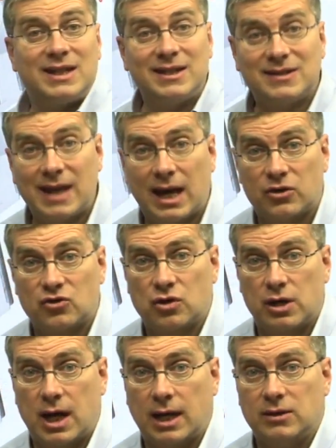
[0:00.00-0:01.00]
this
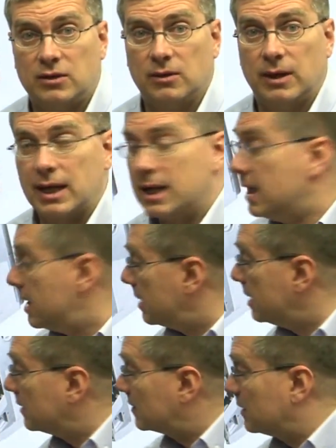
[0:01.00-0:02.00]
astronaut doing?
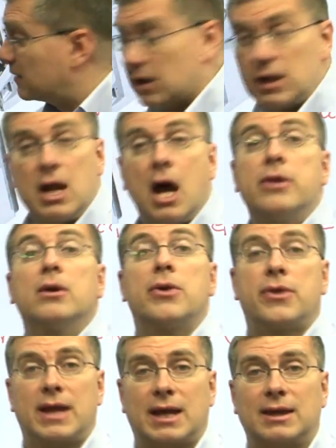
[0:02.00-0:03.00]
This is another
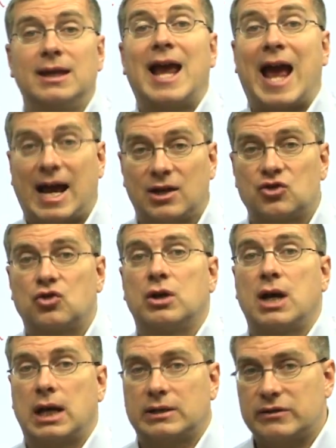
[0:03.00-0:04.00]
thing that
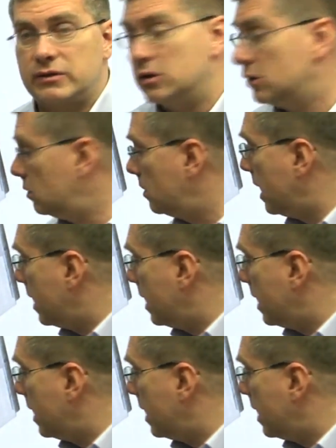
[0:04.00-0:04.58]
astronauts do.